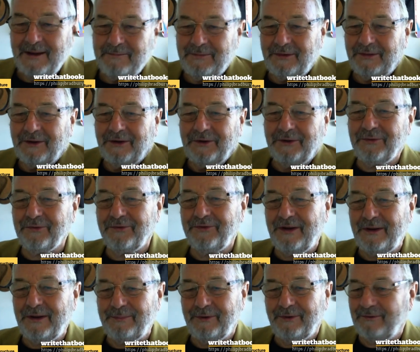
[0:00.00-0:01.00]
But the little
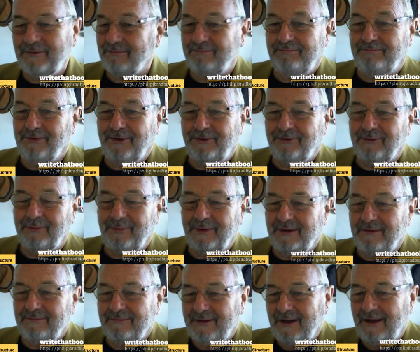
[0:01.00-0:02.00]
step is
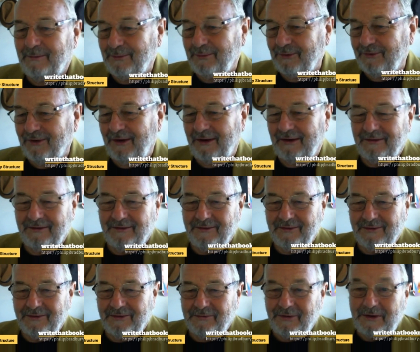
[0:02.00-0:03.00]
possibly 10%,
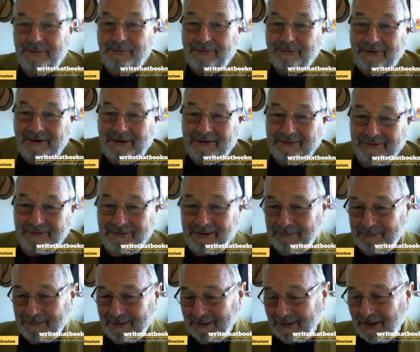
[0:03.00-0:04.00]
3%,
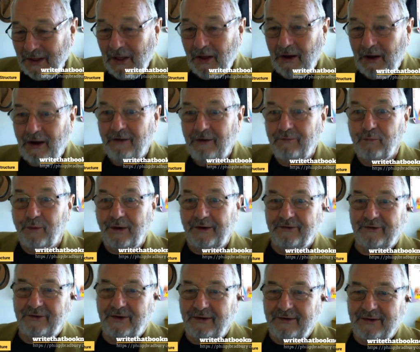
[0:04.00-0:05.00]
something of
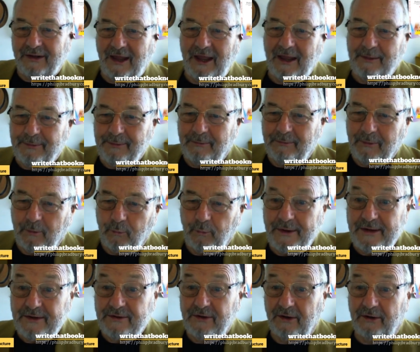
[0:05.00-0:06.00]
what's going to happen, but
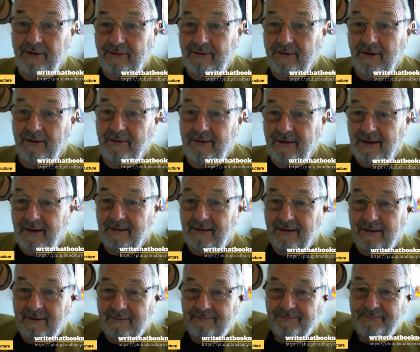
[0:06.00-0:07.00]
we don't know the
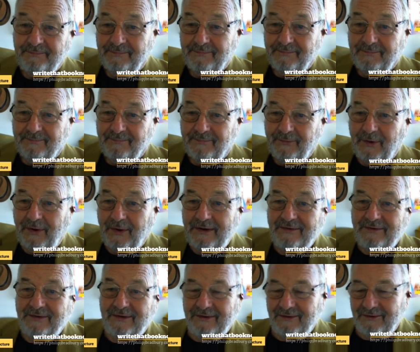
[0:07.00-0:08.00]
other
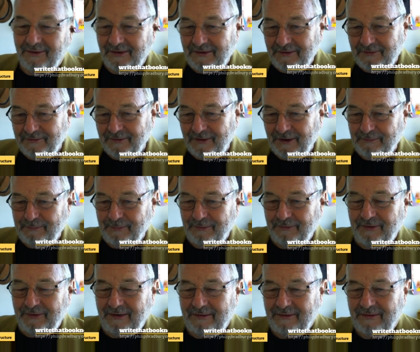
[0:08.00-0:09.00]
90,
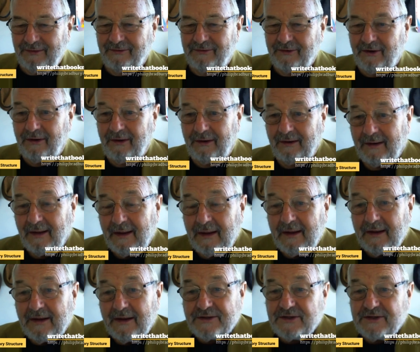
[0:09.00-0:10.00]
95% that's going.
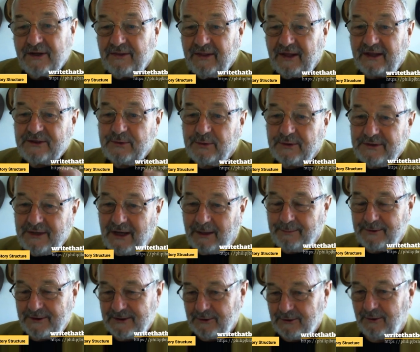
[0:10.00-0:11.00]
So that's what
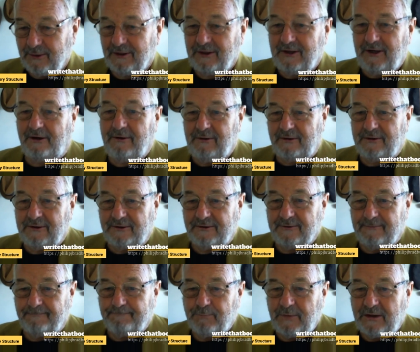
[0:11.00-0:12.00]
happens to our characters.